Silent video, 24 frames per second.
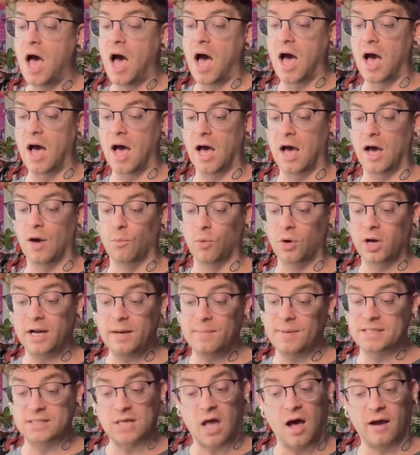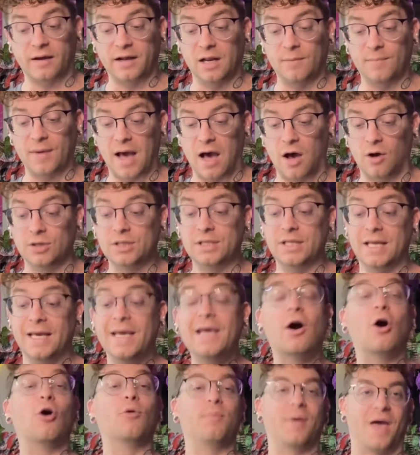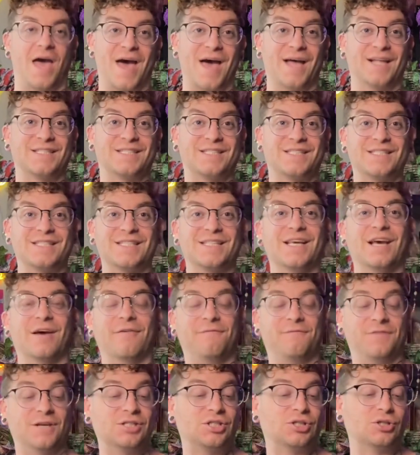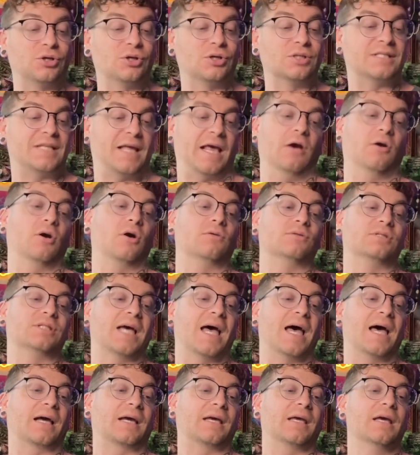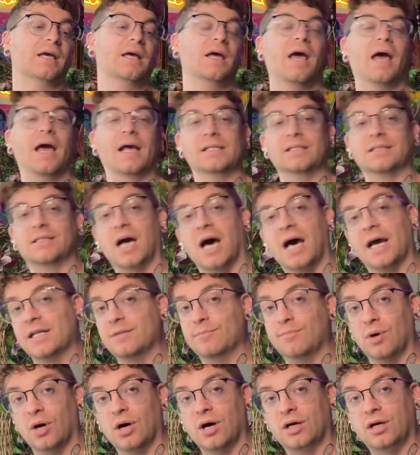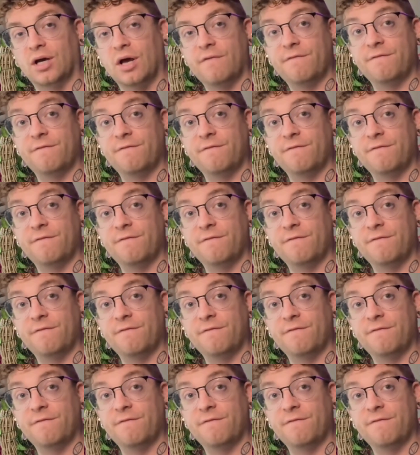We're going to be talking about NeoPets, the official tarot deck and guidebook,